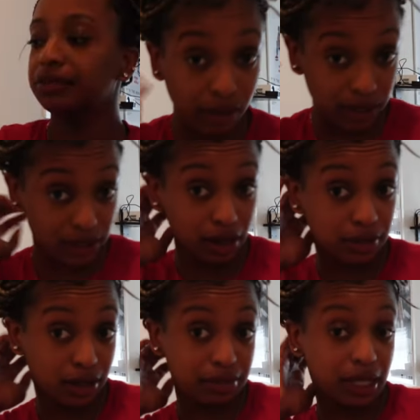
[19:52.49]
went to
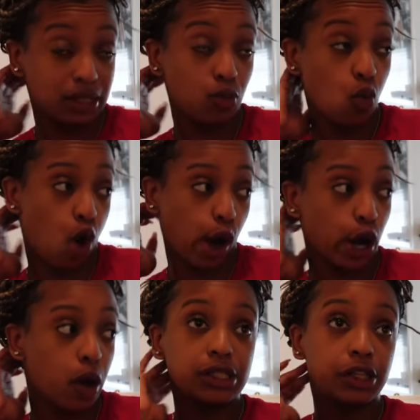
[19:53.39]
Sam's Club to get some
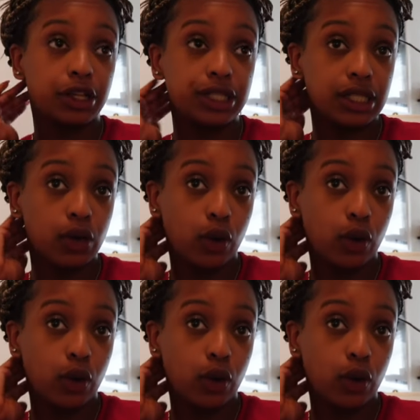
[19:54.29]
water. Thirsty